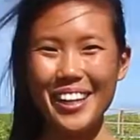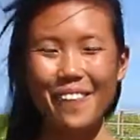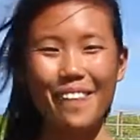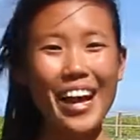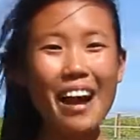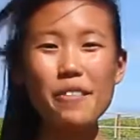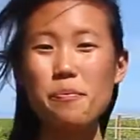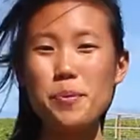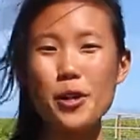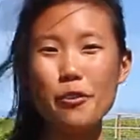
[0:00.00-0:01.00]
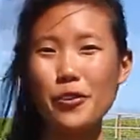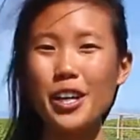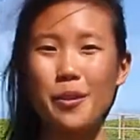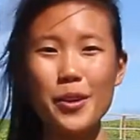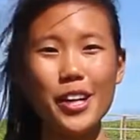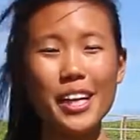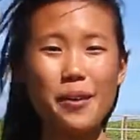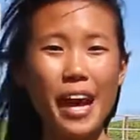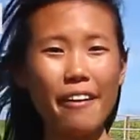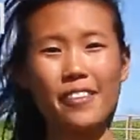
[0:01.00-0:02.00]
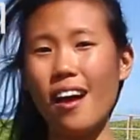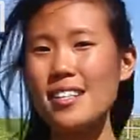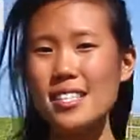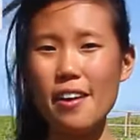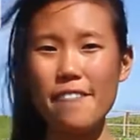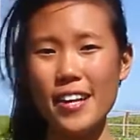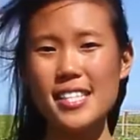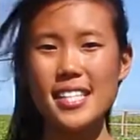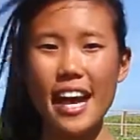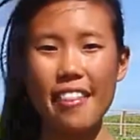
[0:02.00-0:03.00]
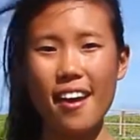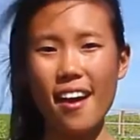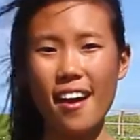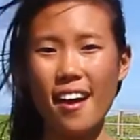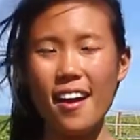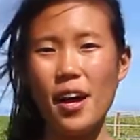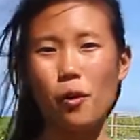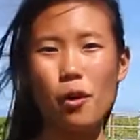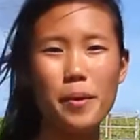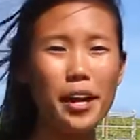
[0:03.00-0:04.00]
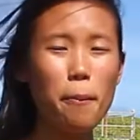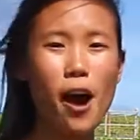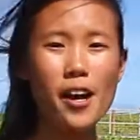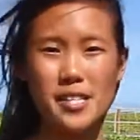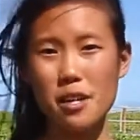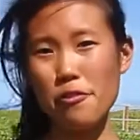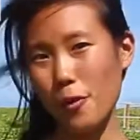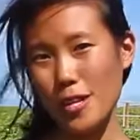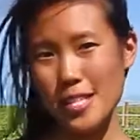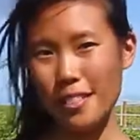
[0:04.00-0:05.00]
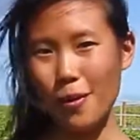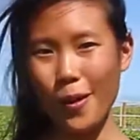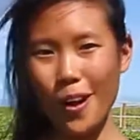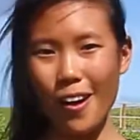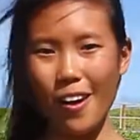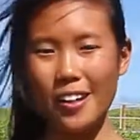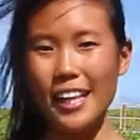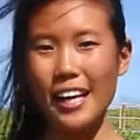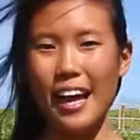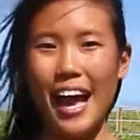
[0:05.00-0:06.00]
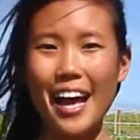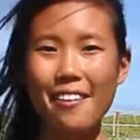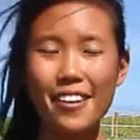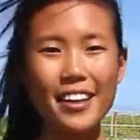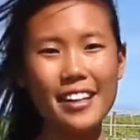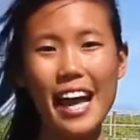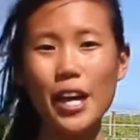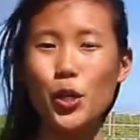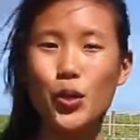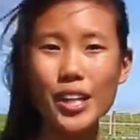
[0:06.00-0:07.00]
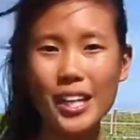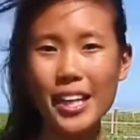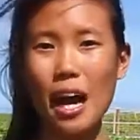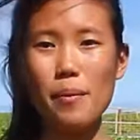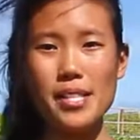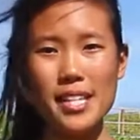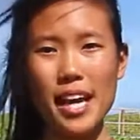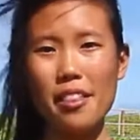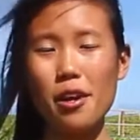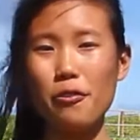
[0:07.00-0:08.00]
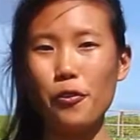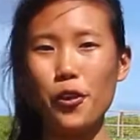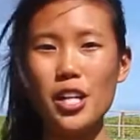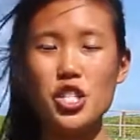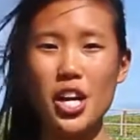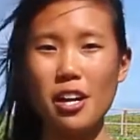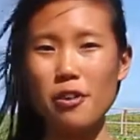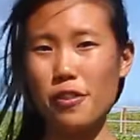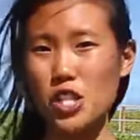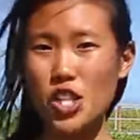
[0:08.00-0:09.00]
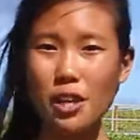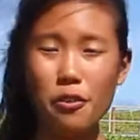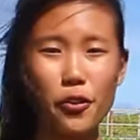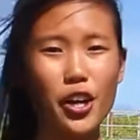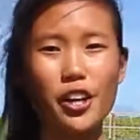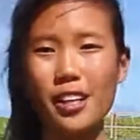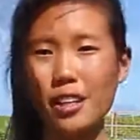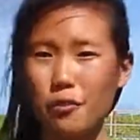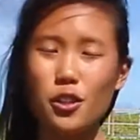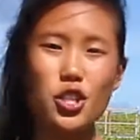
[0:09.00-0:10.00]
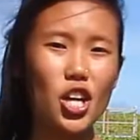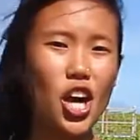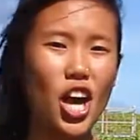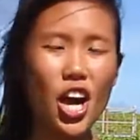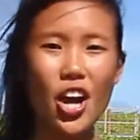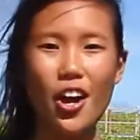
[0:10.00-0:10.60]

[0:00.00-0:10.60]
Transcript: We have a beautiful community, we have tons of fun together, we're being a positive force in the world, and really that unity coming together for a shared vision, for a clean future,